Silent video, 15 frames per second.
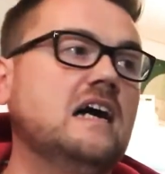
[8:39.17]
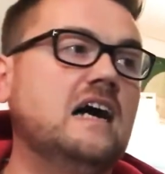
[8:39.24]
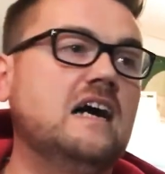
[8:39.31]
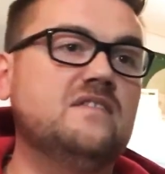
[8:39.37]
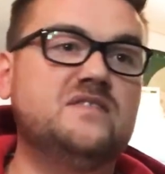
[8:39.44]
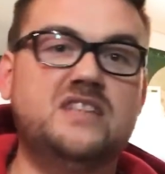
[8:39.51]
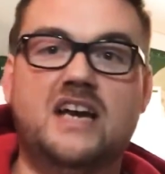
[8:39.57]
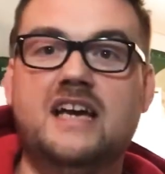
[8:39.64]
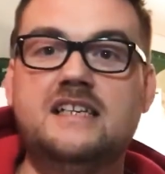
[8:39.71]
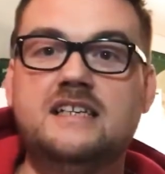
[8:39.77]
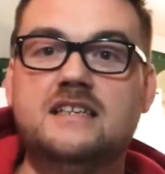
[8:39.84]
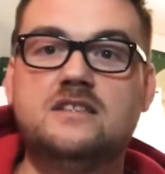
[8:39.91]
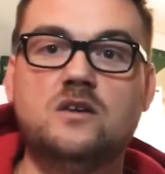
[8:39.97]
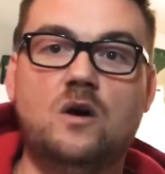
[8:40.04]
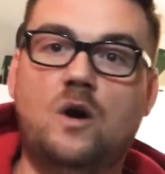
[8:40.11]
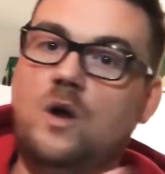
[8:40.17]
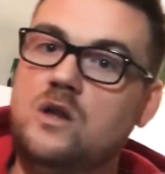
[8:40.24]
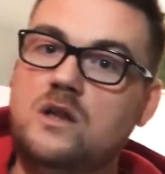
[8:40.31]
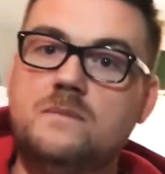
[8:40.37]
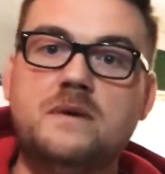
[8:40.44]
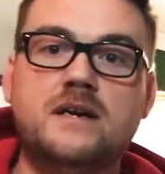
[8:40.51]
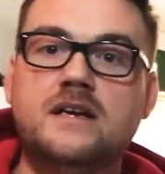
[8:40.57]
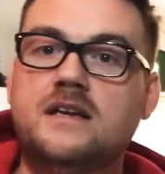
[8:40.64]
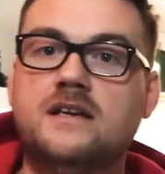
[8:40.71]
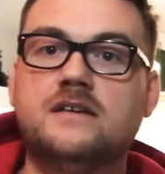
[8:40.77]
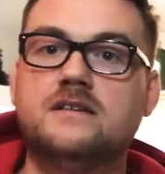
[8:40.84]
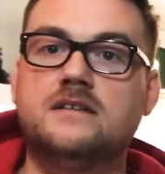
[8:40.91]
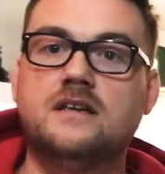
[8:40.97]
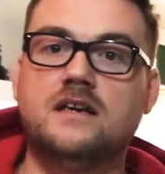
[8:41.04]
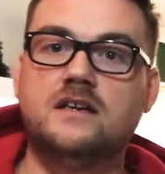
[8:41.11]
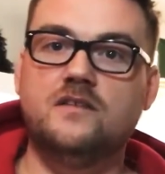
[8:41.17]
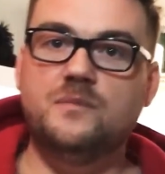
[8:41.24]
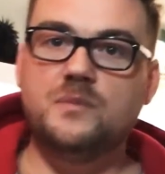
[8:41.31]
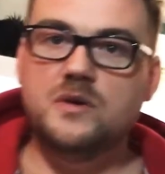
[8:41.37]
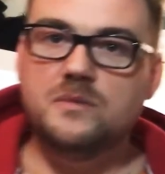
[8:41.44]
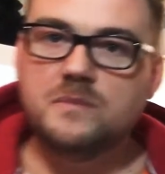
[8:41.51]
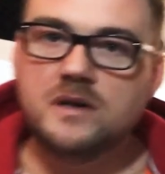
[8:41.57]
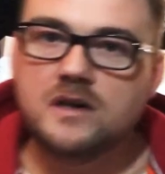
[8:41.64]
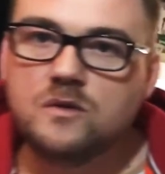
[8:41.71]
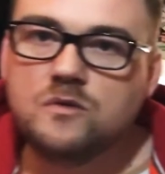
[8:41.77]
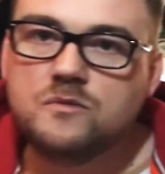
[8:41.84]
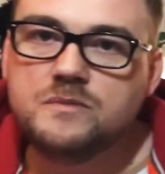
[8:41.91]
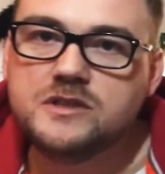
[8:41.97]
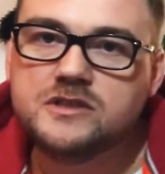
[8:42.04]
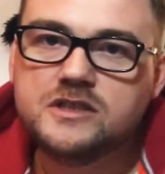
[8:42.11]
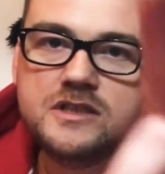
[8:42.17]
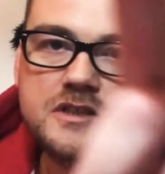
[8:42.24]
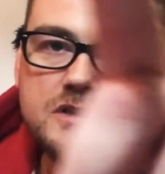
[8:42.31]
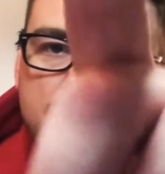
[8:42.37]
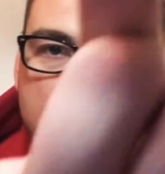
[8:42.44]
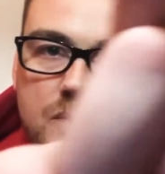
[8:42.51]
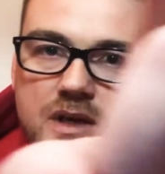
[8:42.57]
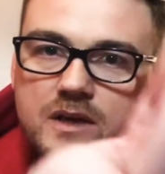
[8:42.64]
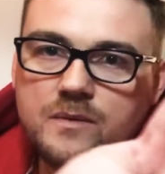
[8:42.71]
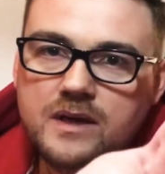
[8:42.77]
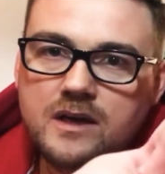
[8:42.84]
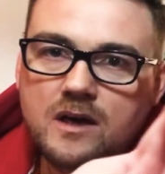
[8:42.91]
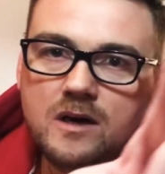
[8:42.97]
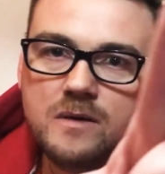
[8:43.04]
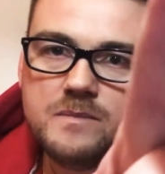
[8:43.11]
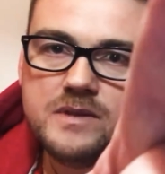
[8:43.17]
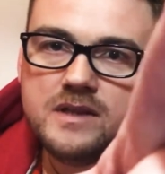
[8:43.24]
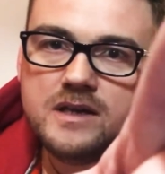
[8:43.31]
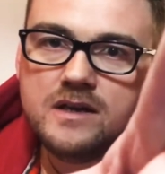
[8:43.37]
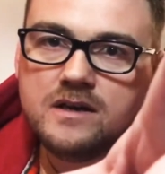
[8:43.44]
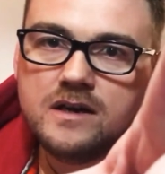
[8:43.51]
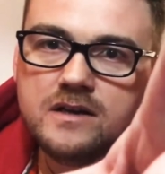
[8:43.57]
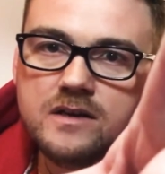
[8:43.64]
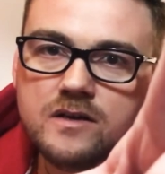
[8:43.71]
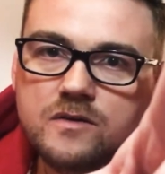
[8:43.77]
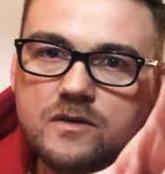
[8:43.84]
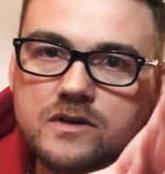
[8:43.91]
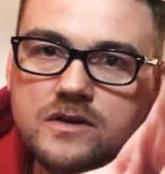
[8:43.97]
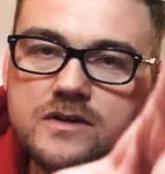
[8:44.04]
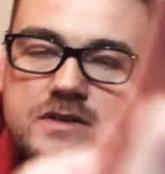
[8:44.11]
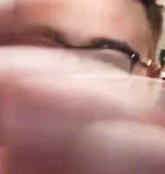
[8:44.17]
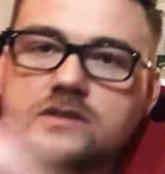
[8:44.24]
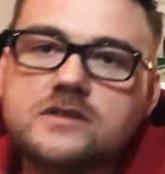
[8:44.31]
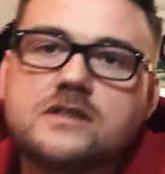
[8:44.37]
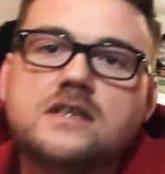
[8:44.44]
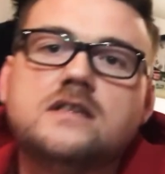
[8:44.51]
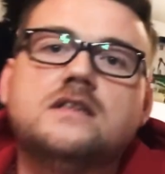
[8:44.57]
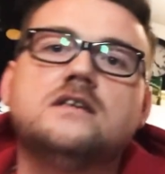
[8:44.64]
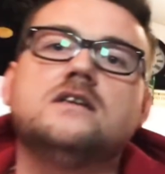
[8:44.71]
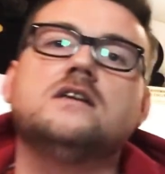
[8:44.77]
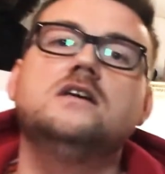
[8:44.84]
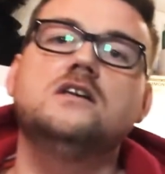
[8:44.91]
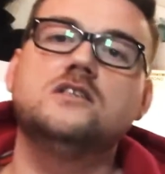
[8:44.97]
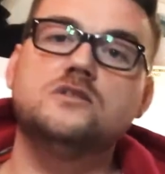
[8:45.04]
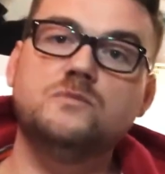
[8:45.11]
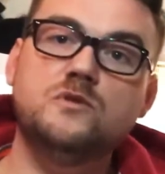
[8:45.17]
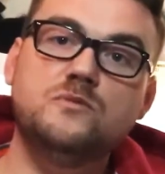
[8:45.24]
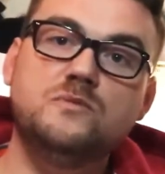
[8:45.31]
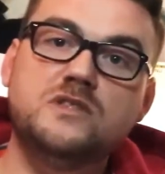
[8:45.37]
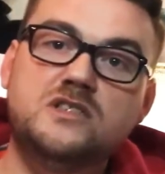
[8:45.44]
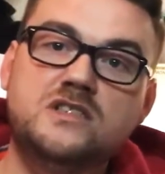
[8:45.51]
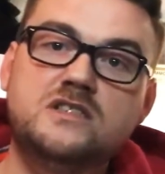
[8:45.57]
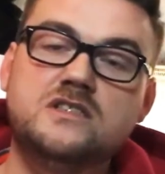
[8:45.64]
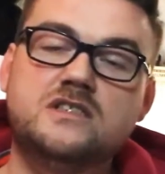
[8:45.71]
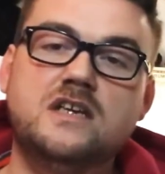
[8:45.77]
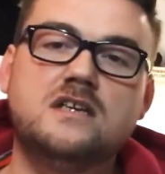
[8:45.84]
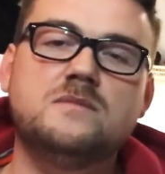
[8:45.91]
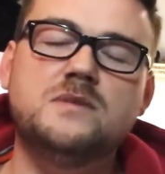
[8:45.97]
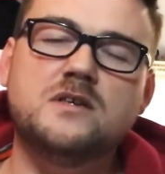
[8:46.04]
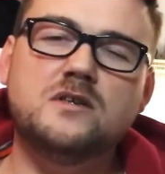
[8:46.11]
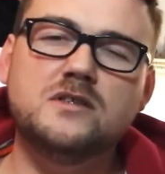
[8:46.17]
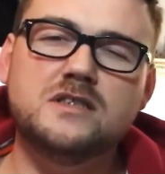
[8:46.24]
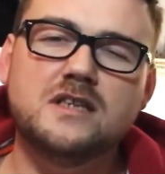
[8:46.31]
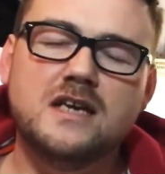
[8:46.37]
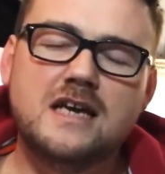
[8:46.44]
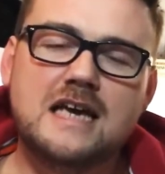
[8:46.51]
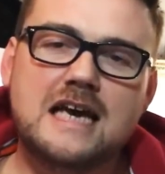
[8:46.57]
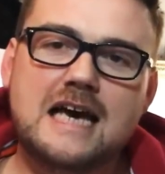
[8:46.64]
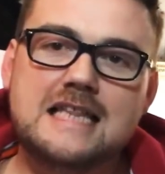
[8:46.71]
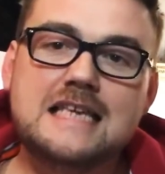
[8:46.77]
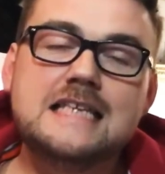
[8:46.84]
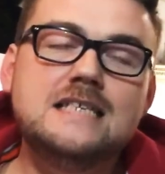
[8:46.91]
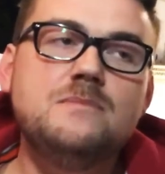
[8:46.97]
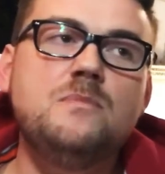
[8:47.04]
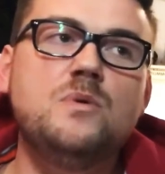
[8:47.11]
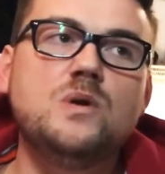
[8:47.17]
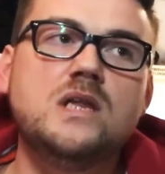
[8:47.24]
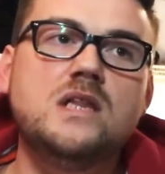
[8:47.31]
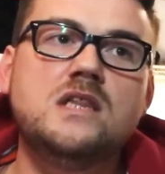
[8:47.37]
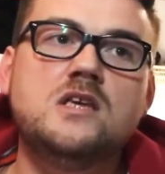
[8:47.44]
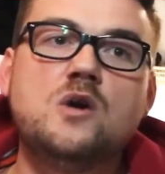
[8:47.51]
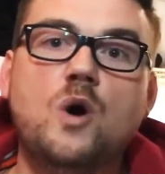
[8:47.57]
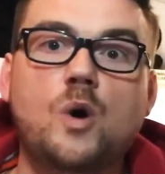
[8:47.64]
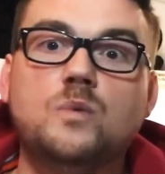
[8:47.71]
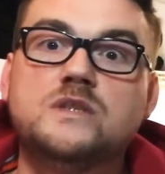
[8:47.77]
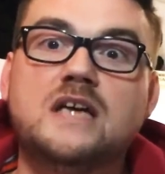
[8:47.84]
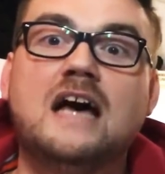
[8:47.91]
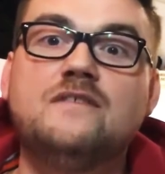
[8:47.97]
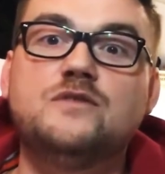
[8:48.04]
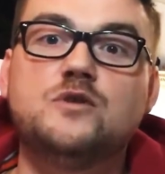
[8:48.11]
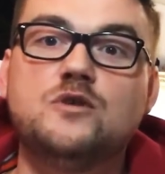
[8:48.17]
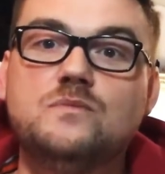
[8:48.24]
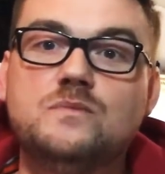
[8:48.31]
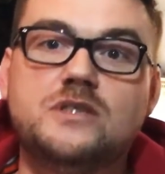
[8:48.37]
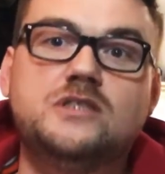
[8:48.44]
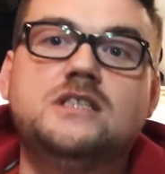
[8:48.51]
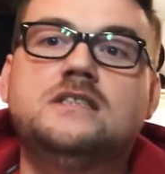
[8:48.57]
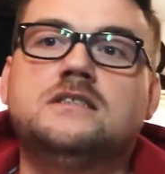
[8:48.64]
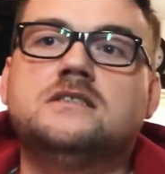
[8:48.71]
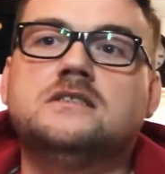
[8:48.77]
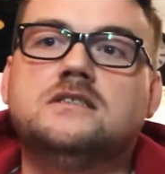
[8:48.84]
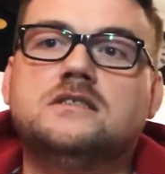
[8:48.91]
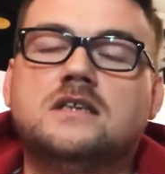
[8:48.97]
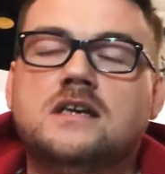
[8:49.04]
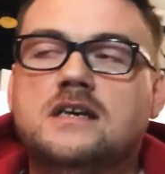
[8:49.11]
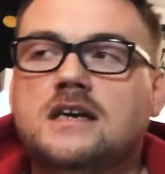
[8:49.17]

I've tidied all of my area, and I've put my old machine way up there in the corner of the screen there. Some old machines sitting up there, because I think it's important that you always have two machines.